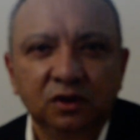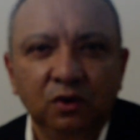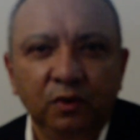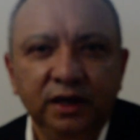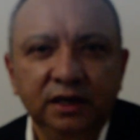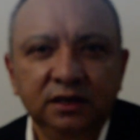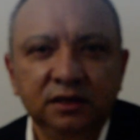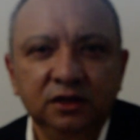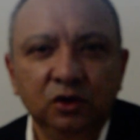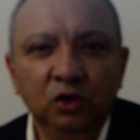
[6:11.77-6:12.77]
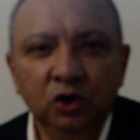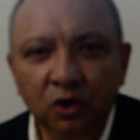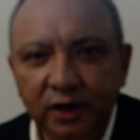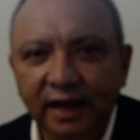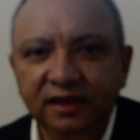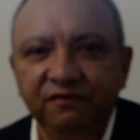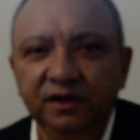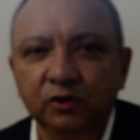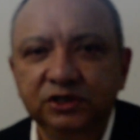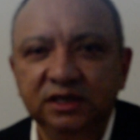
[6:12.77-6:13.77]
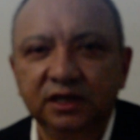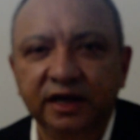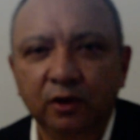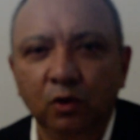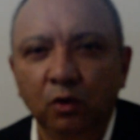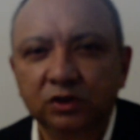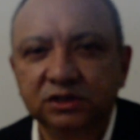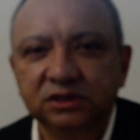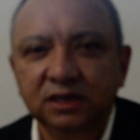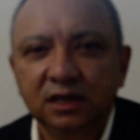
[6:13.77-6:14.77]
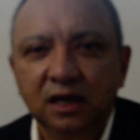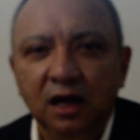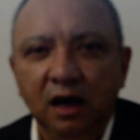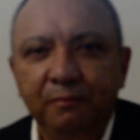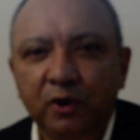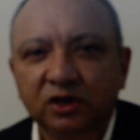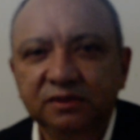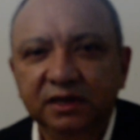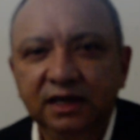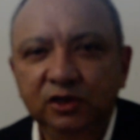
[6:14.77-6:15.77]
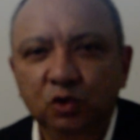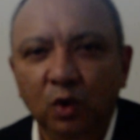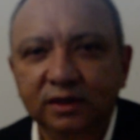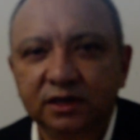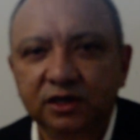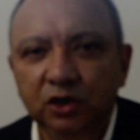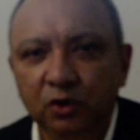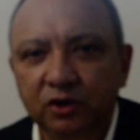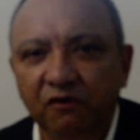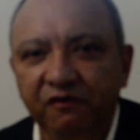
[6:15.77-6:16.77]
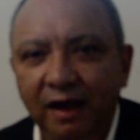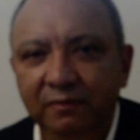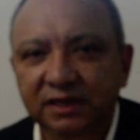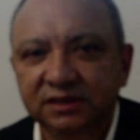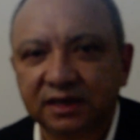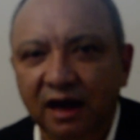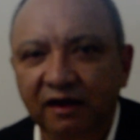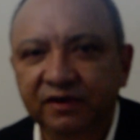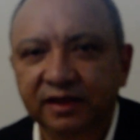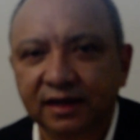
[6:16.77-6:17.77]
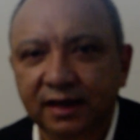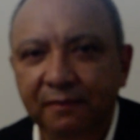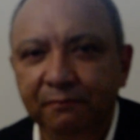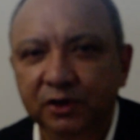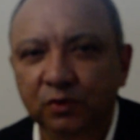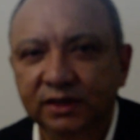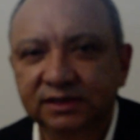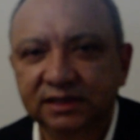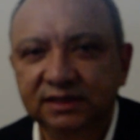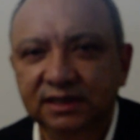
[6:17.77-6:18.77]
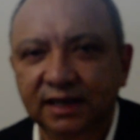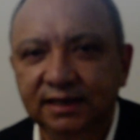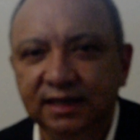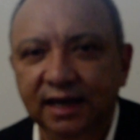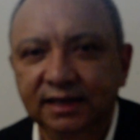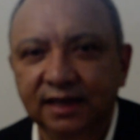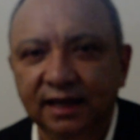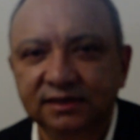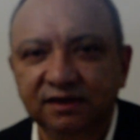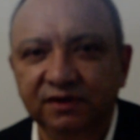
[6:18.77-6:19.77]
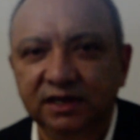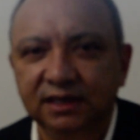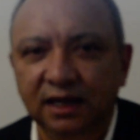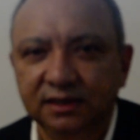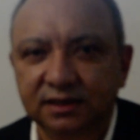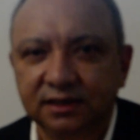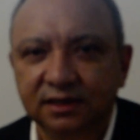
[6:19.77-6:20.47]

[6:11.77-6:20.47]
When you look at the VOC records, approximately 200 Huguenot families arrived at the Cape between 1688 and 1700.